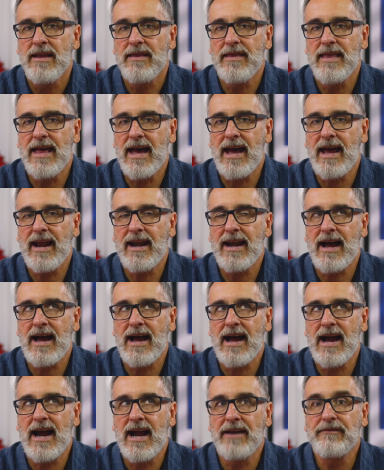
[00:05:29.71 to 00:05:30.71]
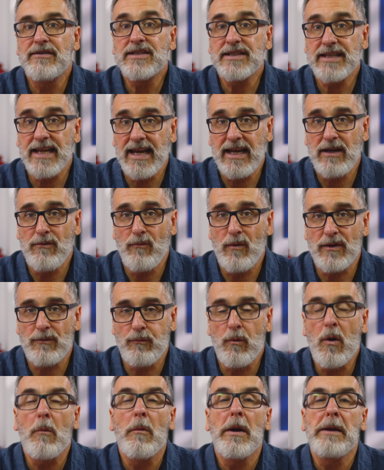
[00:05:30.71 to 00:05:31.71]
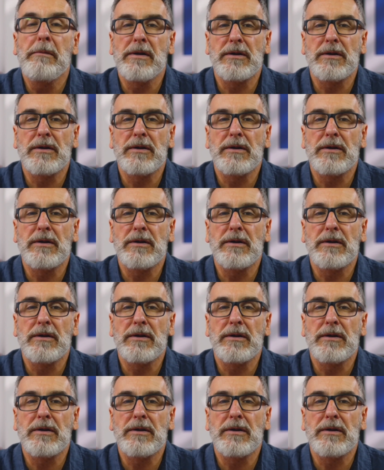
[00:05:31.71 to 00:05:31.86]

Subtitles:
that I've seen with what we